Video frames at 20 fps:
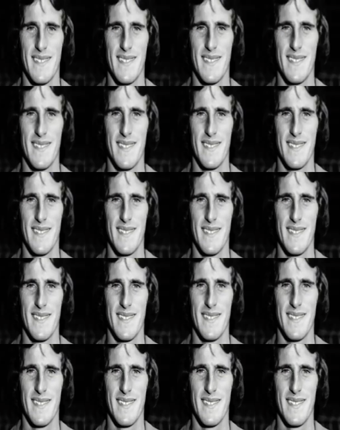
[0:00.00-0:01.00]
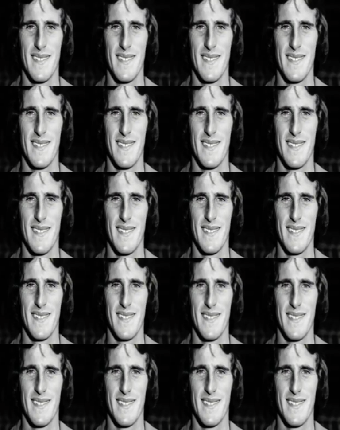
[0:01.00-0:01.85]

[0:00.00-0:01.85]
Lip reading: No one is speaking in this clip.